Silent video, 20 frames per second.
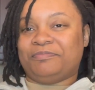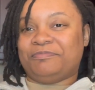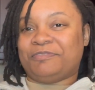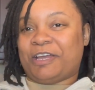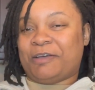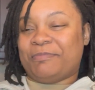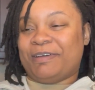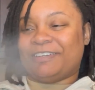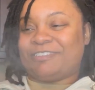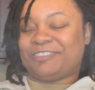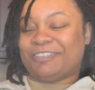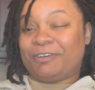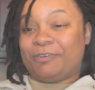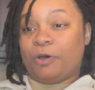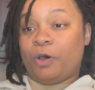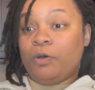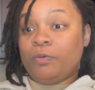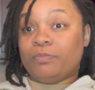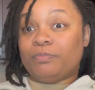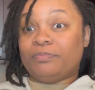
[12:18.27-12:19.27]
I make sure.
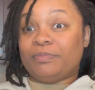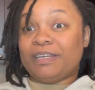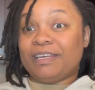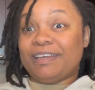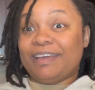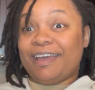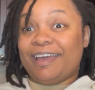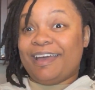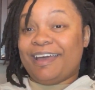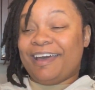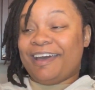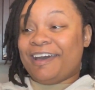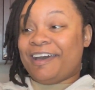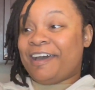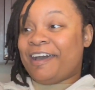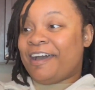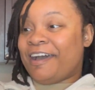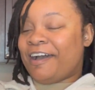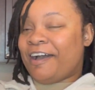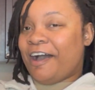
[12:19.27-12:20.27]
Oh,
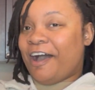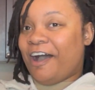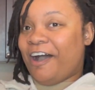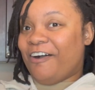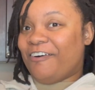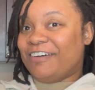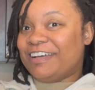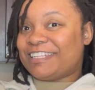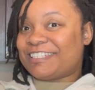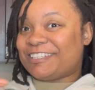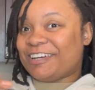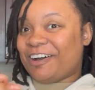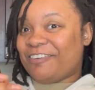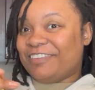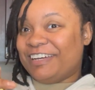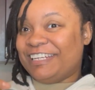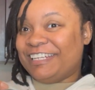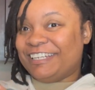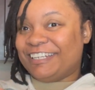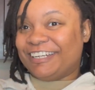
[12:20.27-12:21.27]
oh, it's some
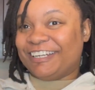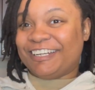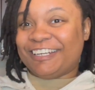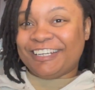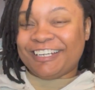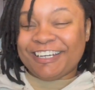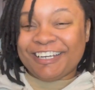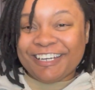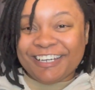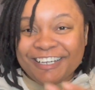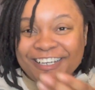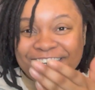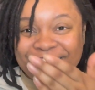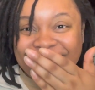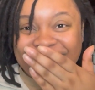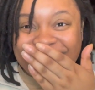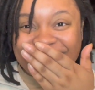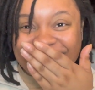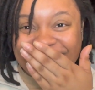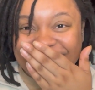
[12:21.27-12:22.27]
in here.
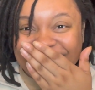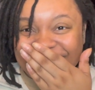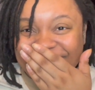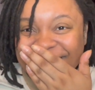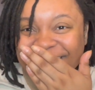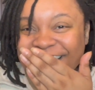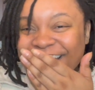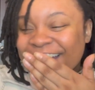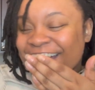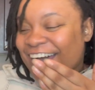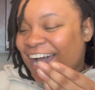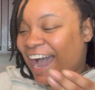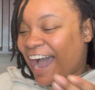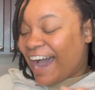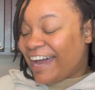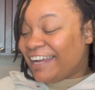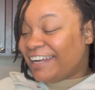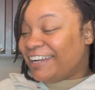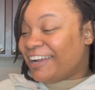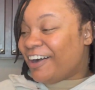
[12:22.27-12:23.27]

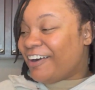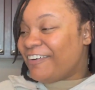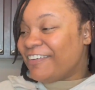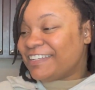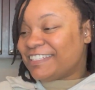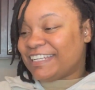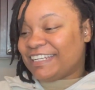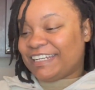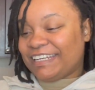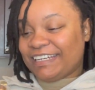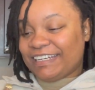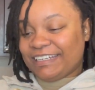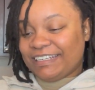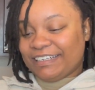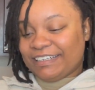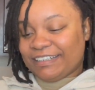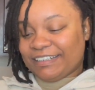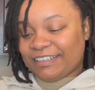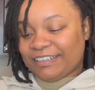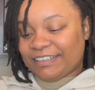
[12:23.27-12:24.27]
I didn't know it was any in
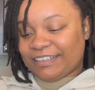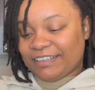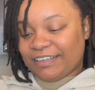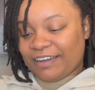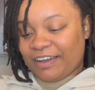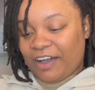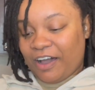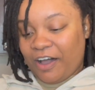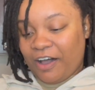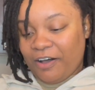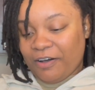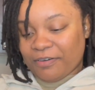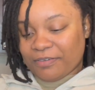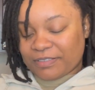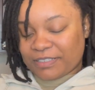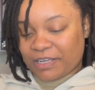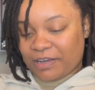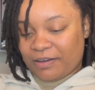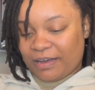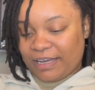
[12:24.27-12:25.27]
here. Oh,
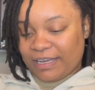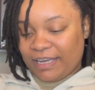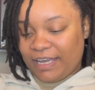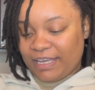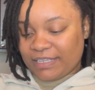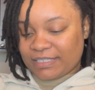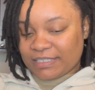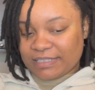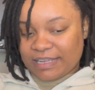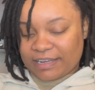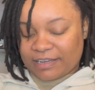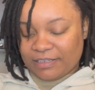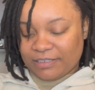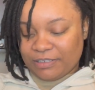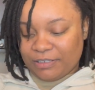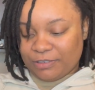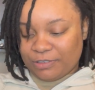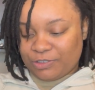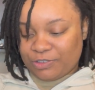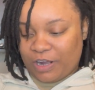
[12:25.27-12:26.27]
so I guess it's like a
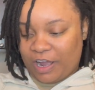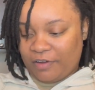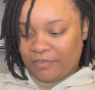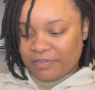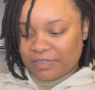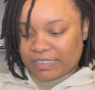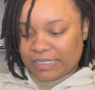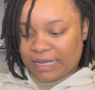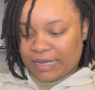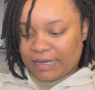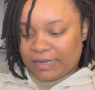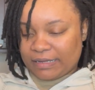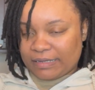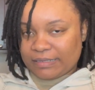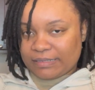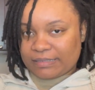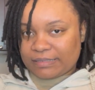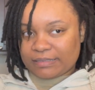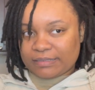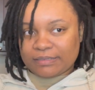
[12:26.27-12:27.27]
little travel size.